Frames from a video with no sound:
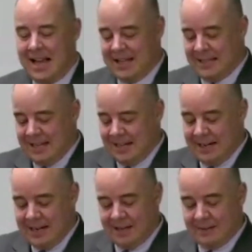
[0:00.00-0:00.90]
And
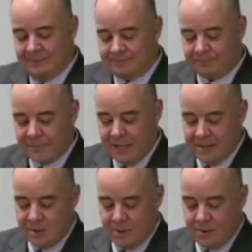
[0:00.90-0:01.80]
then,
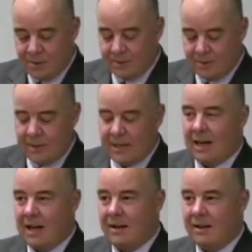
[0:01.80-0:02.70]
and so
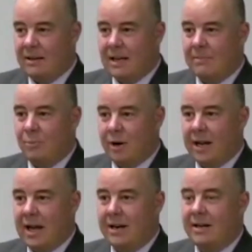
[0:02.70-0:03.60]
I kept
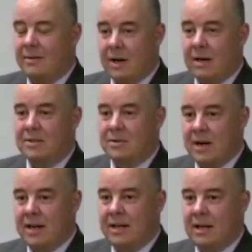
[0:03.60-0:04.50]
working at it. And when I was
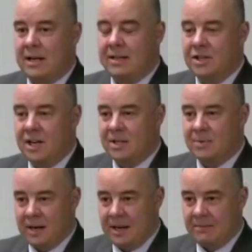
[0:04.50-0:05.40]
ready, I changed
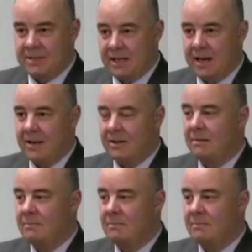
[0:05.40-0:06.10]
my name to Kael.